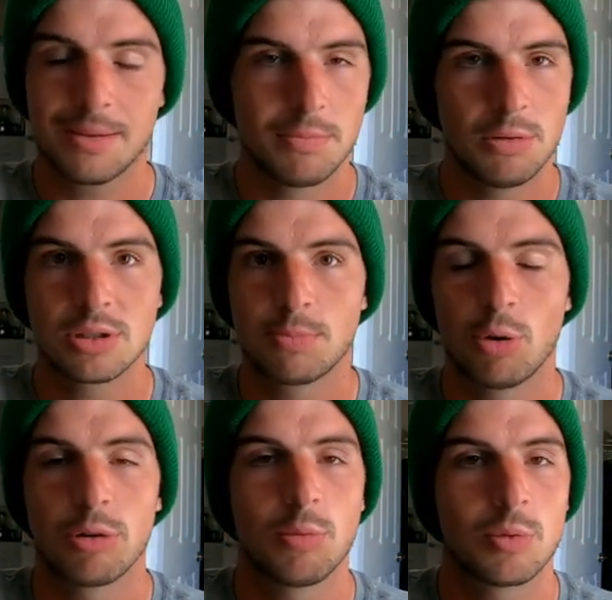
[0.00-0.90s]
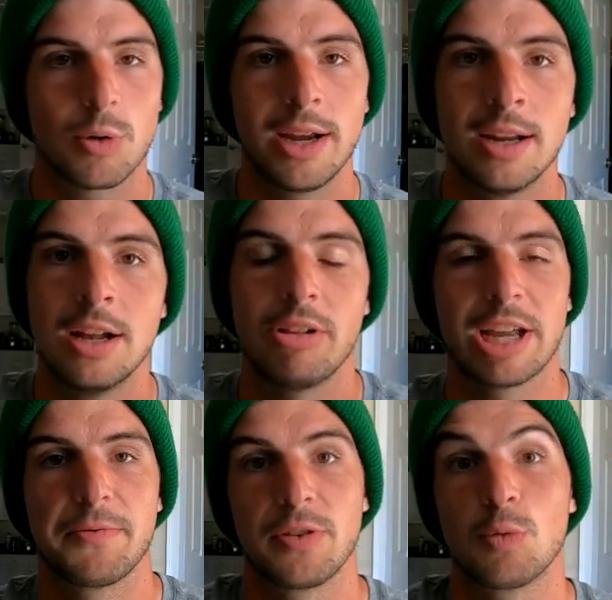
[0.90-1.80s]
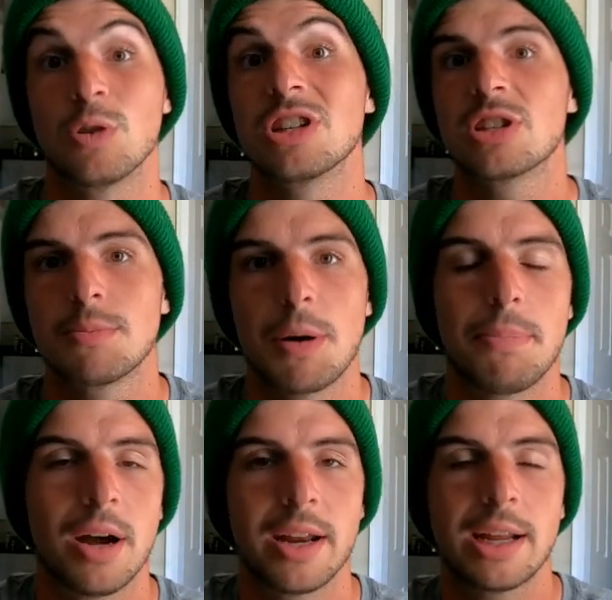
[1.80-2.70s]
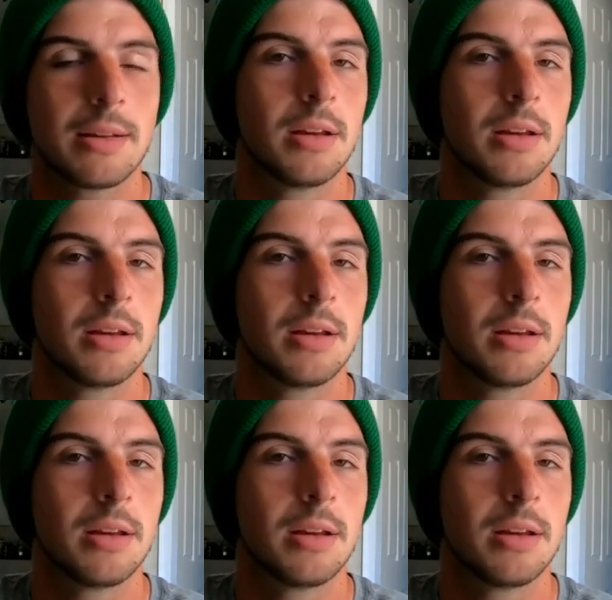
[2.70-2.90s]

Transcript: most important one, right? Like if we're just talking about punting,